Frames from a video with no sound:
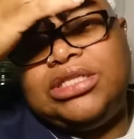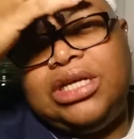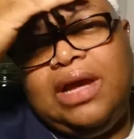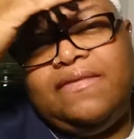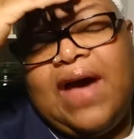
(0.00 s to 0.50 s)

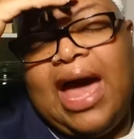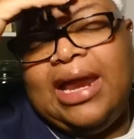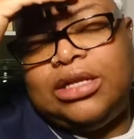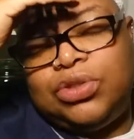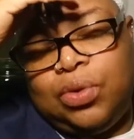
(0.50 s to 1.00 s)
she
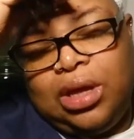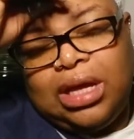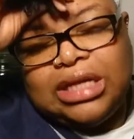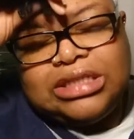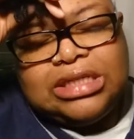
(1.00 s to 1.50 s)
invited
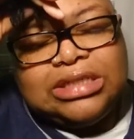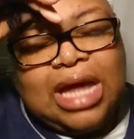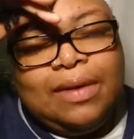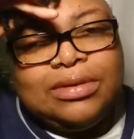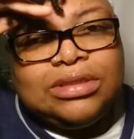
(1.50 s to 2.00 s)
Toya, because
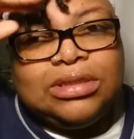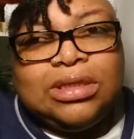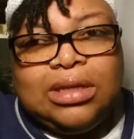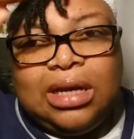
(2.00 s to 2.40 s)
they was